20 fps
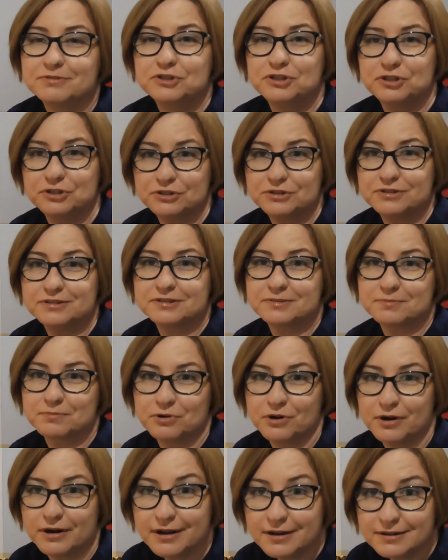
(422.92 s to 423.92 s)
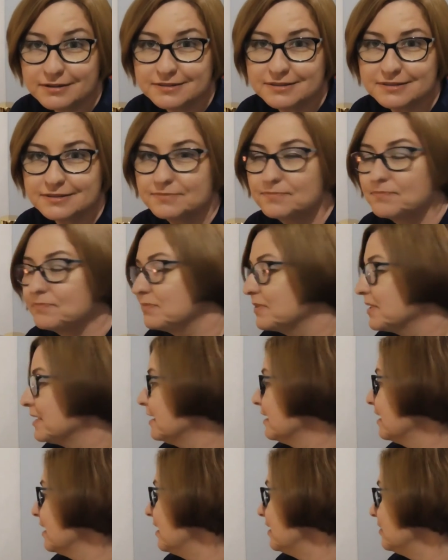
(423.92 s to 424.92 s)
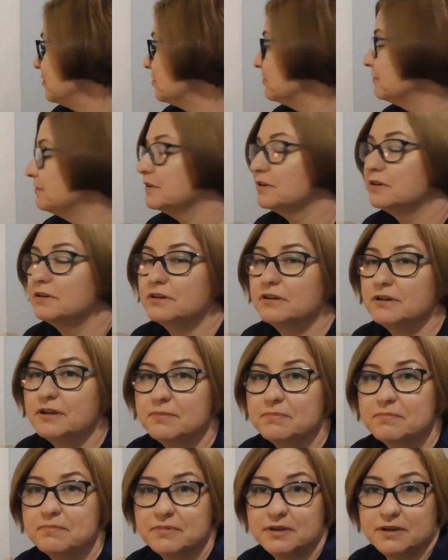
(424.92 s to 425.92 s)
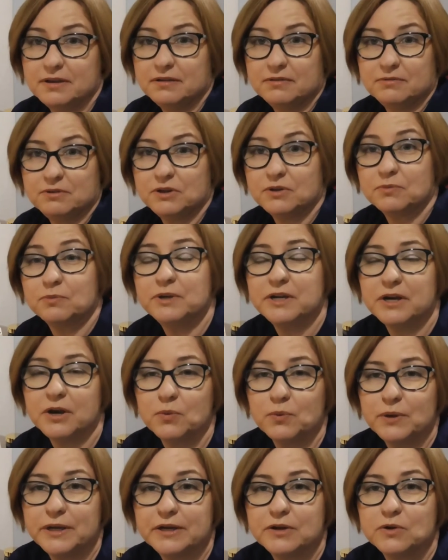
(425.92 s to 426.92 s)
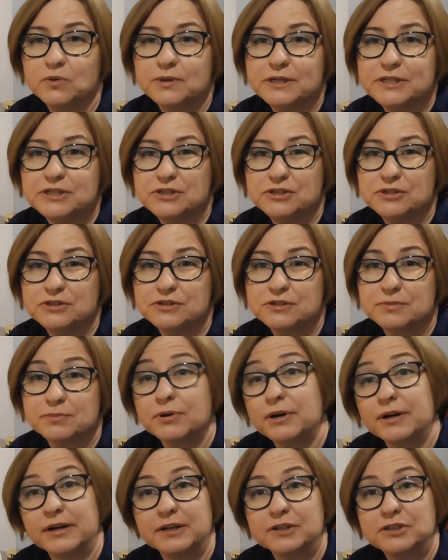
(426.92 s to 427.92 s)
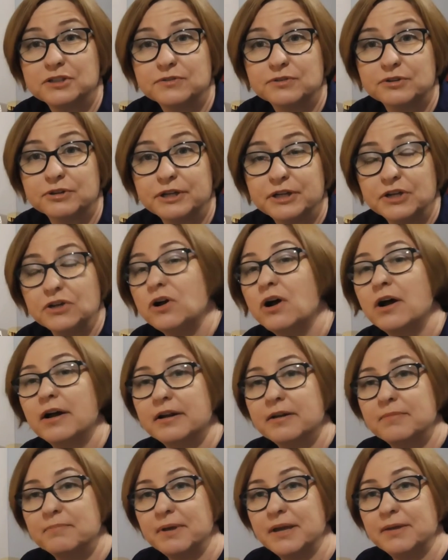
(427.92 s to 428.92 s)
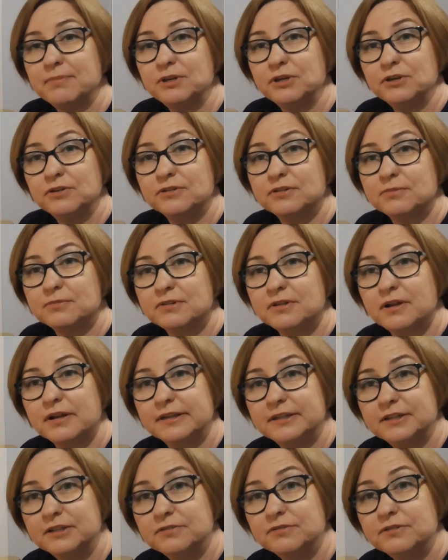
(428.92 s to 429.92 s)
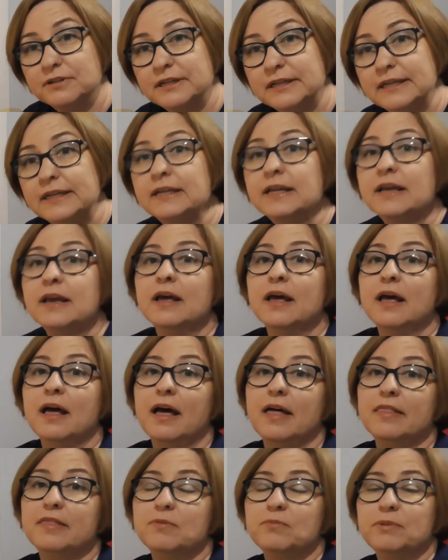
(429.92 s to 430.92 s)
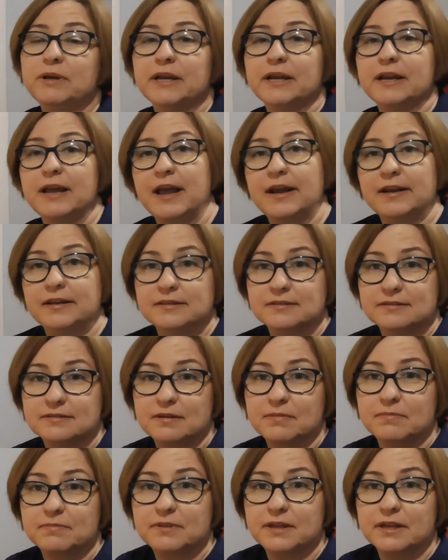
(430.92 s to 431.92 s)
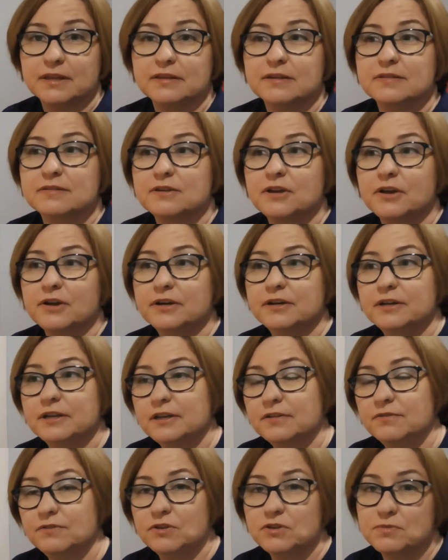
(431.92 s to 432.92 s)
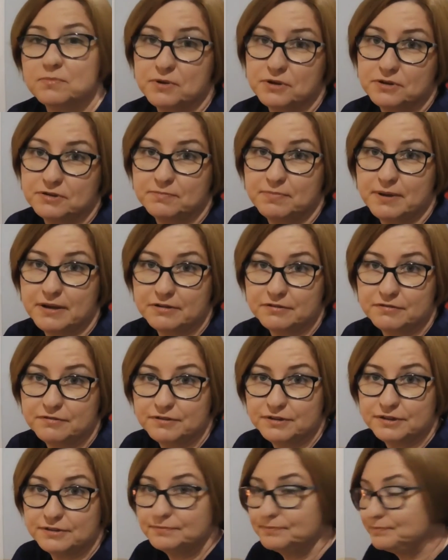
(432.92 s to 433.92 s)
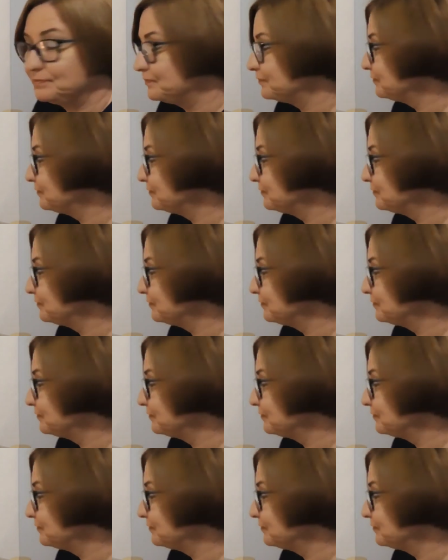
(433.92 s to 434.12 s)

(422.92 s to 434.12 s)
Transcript: choose some products. And often, we can always use the products you've already got and maybe use them slightly differently. And then we can add in something that's going to give you the most benefit.